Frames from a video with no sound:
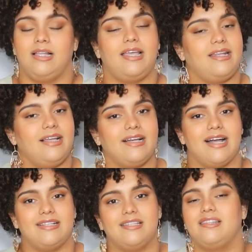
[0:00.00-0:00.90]
and yeah
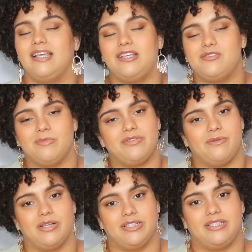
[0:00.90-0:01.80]
guys, thank you so much for
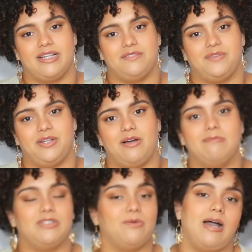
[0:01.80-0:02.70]
watching today's video. I'm
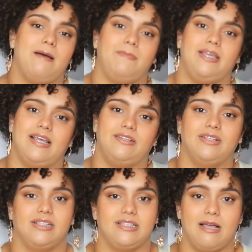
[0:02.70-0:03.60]
so happy that you
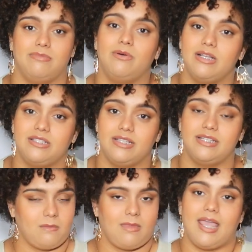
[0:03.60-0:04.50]
took the time to watch
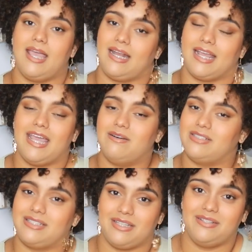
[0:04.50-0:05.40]
this and I can't wait
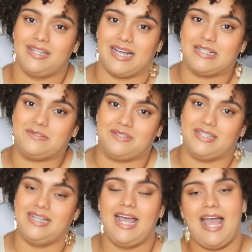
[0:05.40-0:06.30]
to see you in the next
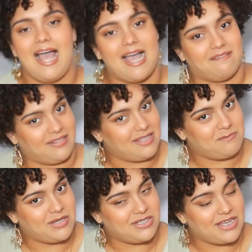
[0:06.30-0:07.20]
one. I really
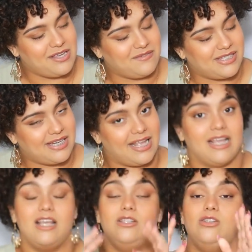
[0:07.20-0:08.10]
appreciate you visiting.
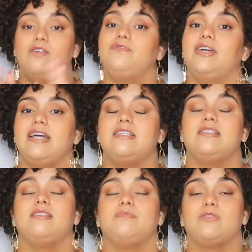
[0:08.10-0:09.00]
Don't forget to
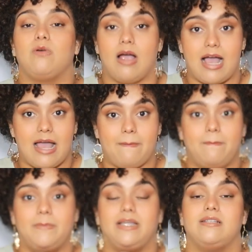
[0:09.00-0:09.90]
subscribe
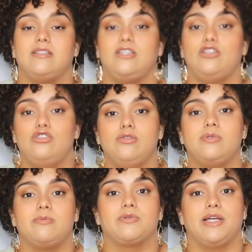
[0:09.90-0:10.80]
because the YouTube
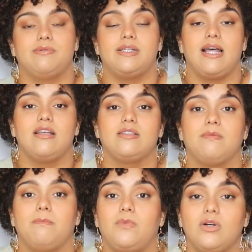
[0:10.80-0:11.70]
subscription helps
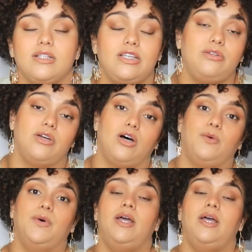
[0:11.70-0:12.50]
more than you know